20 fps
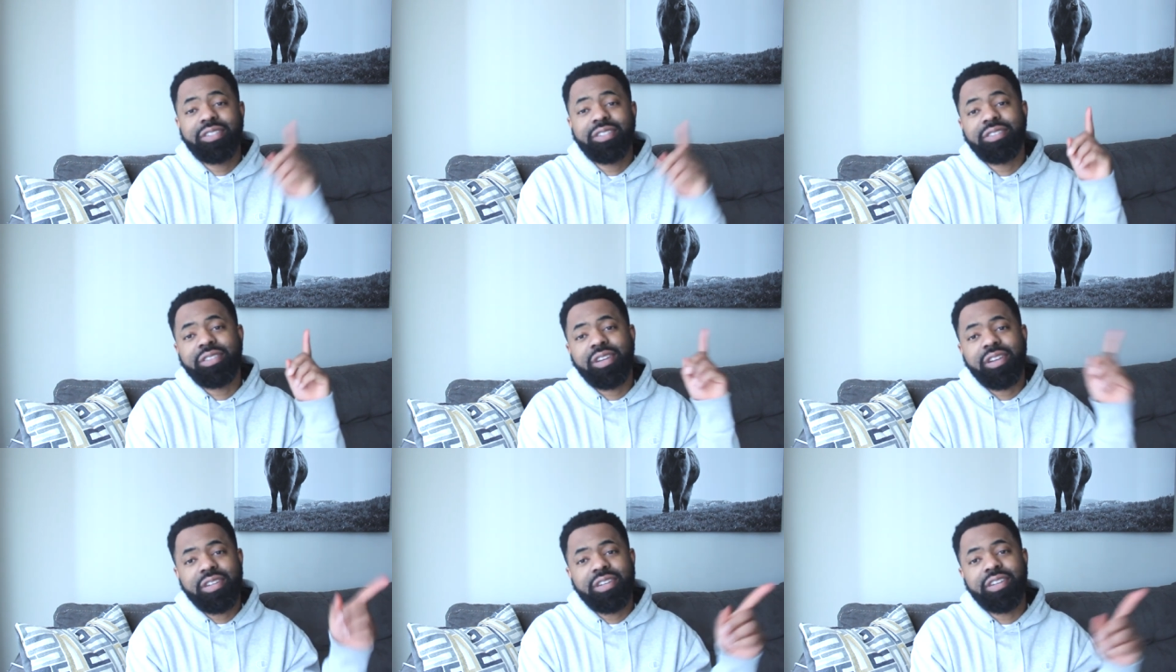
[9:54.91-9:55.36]

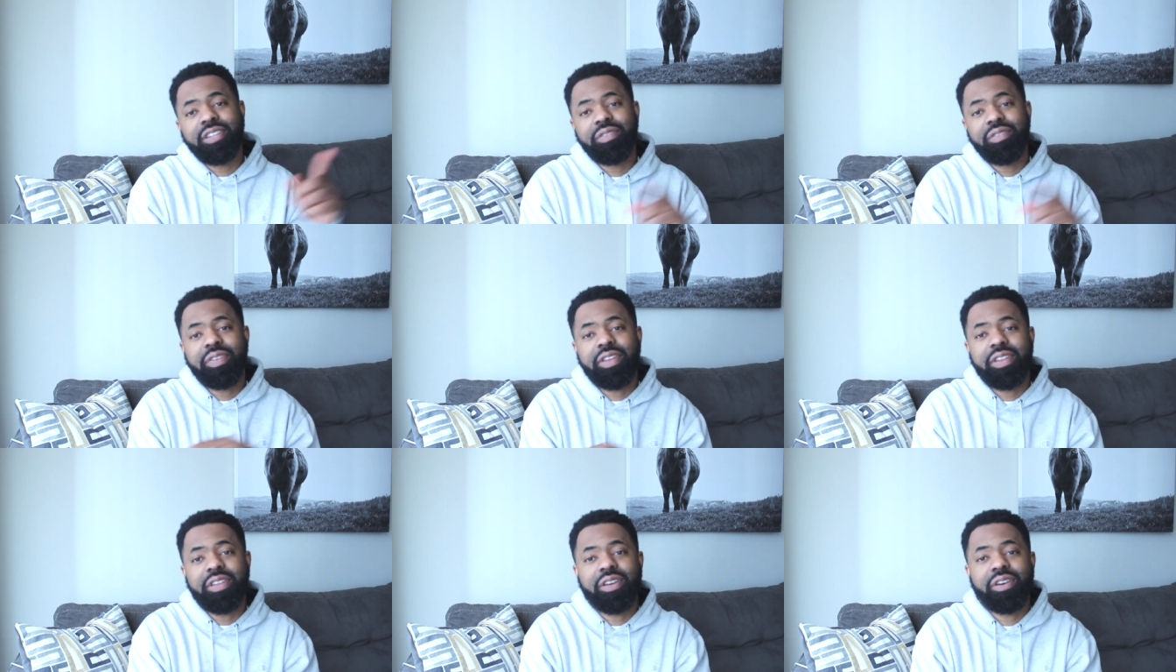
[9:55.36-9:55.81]
share the
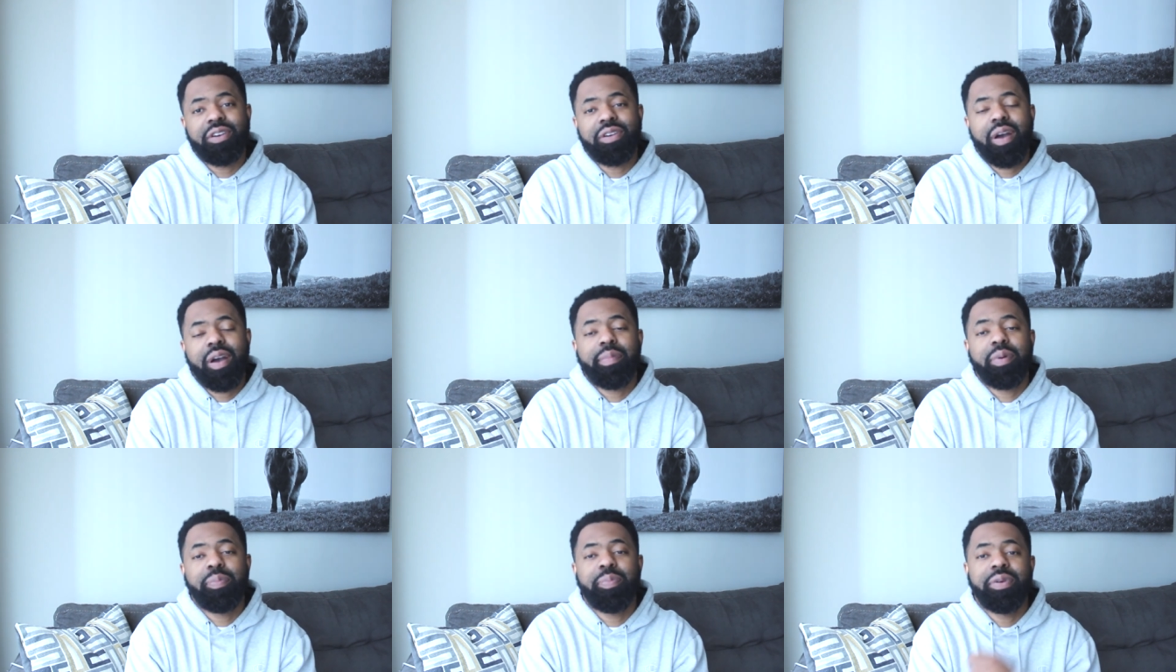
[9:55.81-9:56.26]
other video.
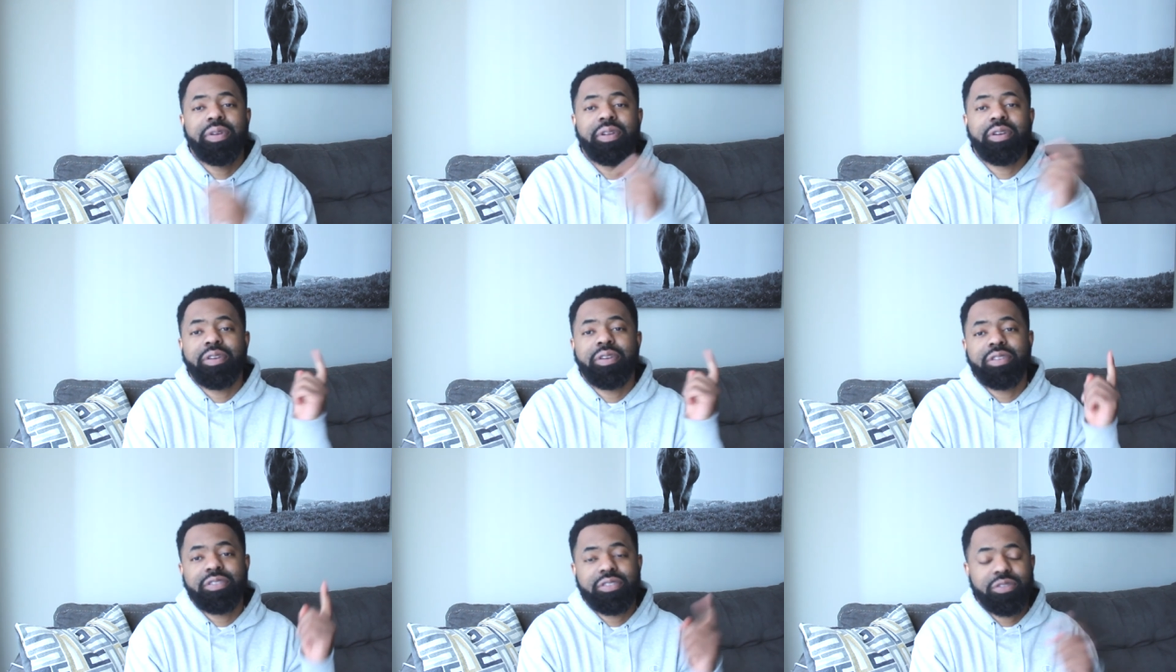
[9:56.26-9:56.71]
I'm gonna put it
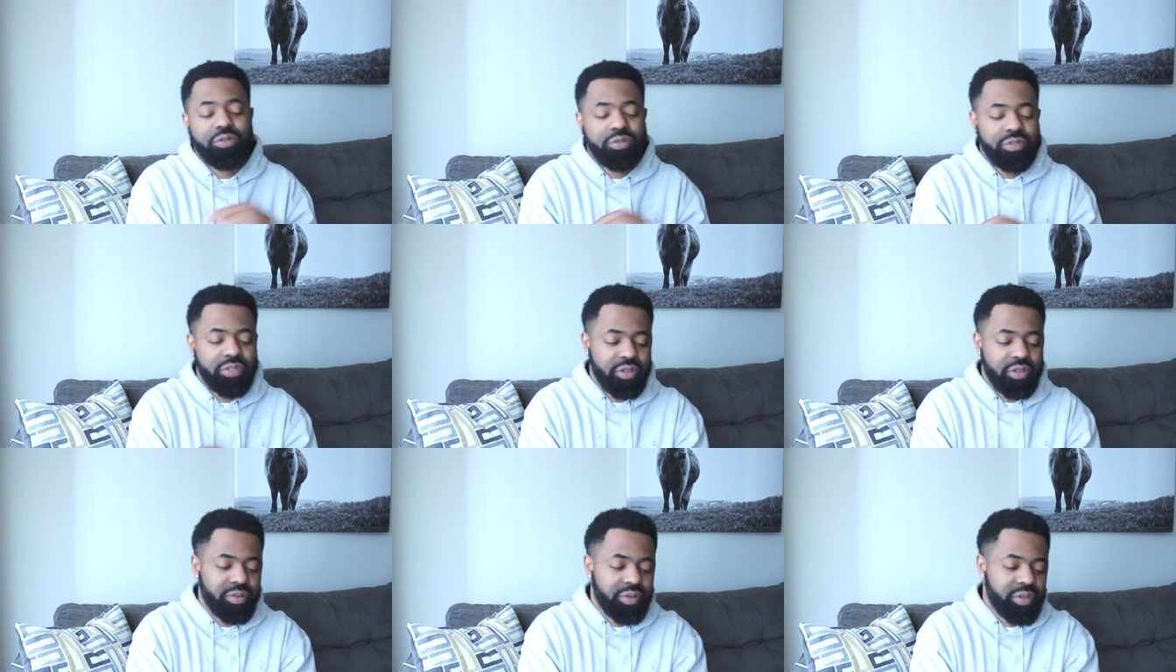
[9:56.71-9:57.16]
on here too,
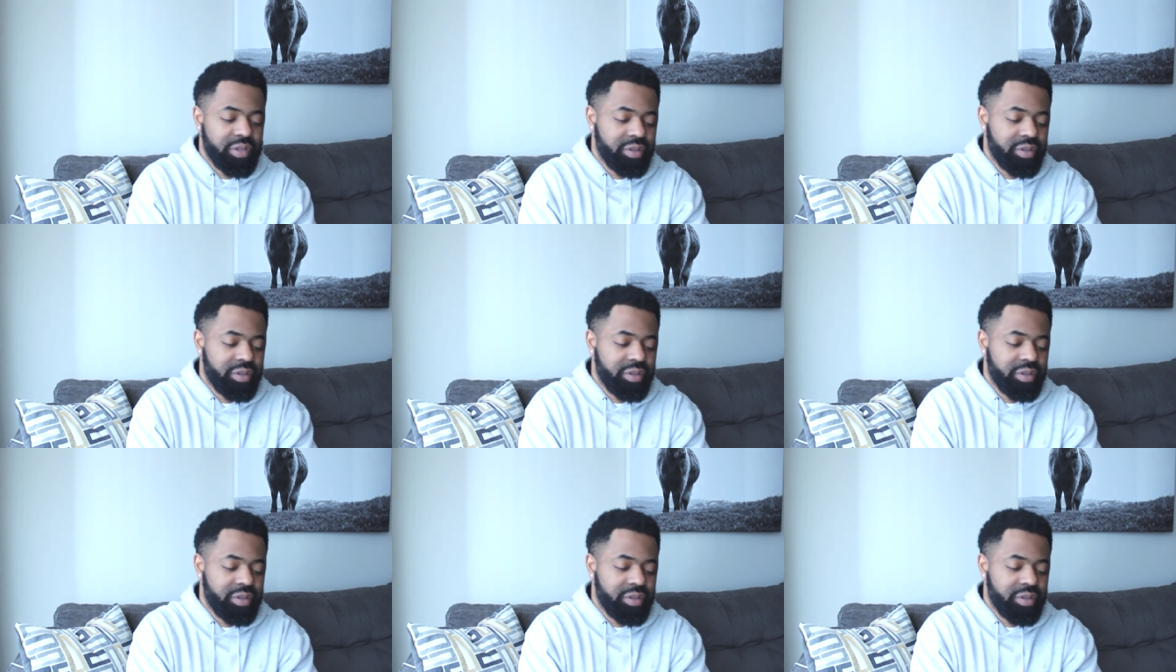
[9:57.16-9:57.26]
so